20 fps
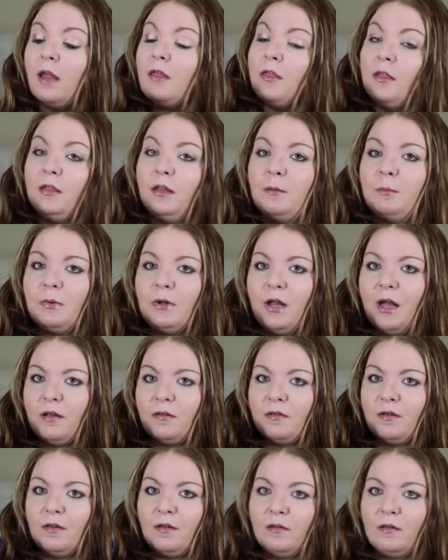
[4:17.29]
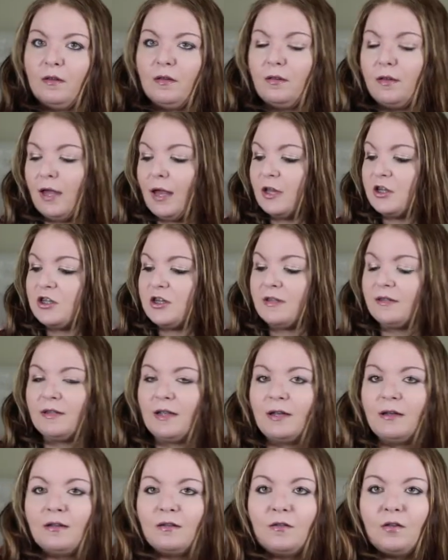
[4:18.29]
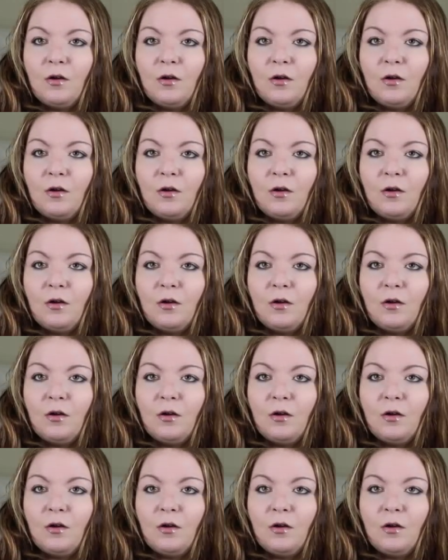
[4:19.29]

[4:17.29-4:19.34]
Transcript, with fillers: the lip glosses that she sent.